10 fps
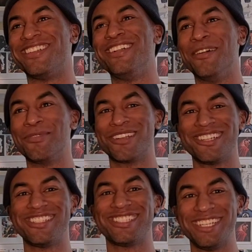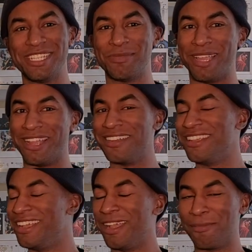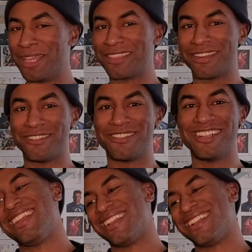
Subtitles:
I'm 36, man, I'm not that old.